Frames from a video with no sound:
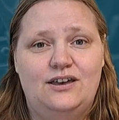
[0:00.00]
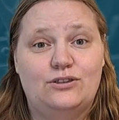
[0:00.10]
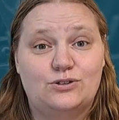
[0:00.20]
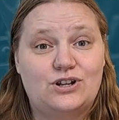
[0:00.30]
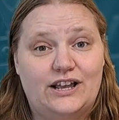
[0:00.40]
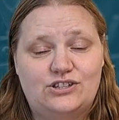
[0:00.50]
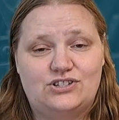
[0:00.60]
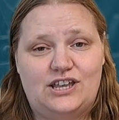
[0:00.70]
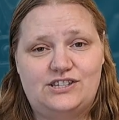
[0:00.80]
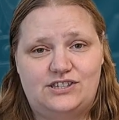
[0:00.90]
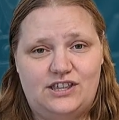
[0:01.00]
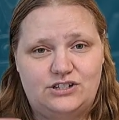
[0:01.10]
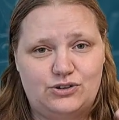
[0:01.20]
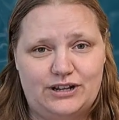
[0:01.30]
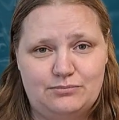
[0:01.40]
Those are exercises
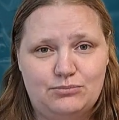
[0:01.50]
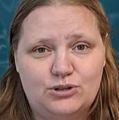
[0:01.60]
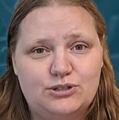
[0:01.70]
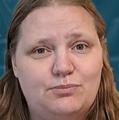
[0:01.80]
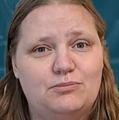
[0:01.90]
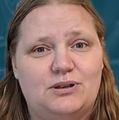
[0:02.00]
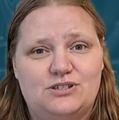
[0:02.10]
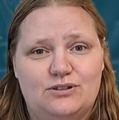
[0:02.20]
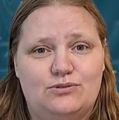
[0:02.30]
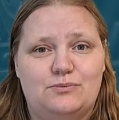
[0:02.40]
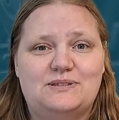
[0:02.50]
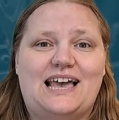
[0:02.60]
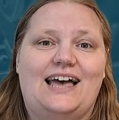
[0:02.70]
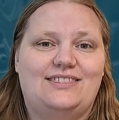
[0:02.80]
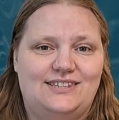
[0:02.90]
that train multiple muscle groups
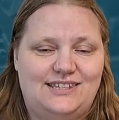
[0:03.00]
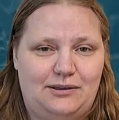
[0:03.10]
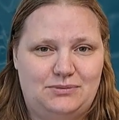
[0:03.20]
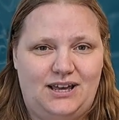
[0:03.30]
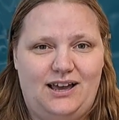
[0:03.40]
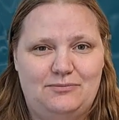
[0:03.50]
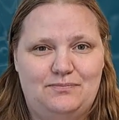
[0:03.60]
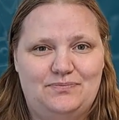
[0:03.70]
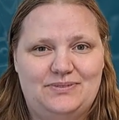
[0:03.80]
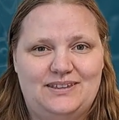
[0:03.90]
at the same time.